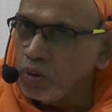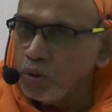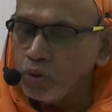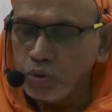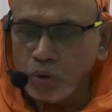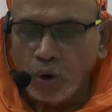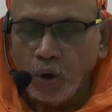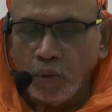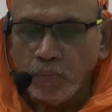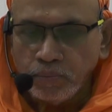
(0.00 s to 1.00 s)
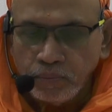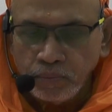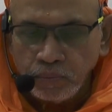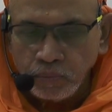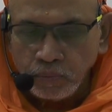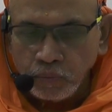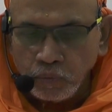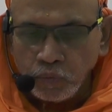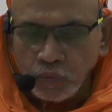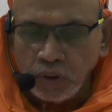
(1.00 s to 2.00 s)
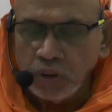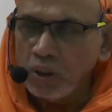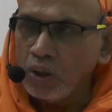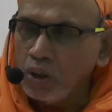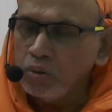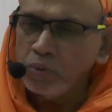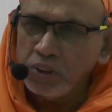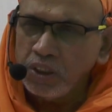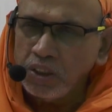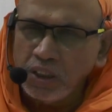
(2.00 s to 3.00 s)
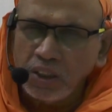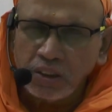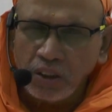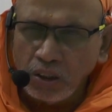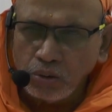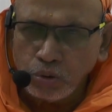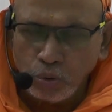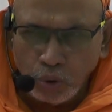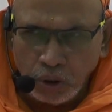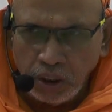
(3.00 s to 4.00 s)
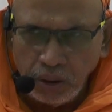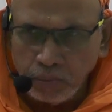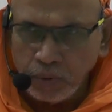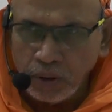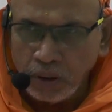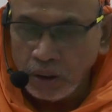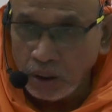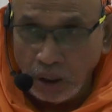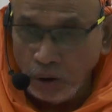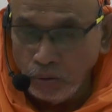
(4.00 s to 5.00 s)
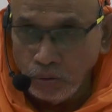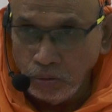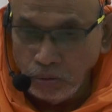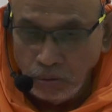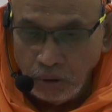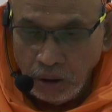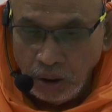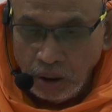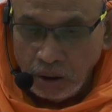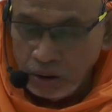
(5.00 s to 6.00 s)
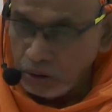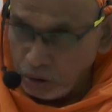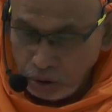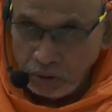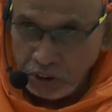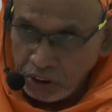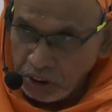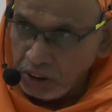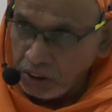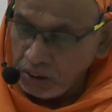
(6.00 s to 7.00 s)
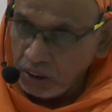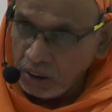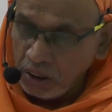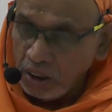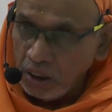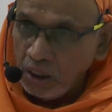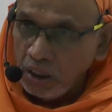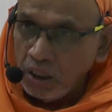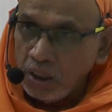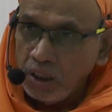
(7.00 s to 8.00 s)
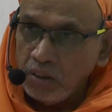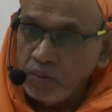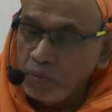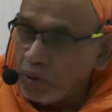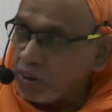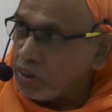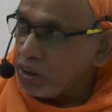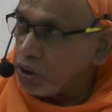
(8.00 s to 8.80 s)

So, the wrong message has gone so deep. Now, the situation is, if a person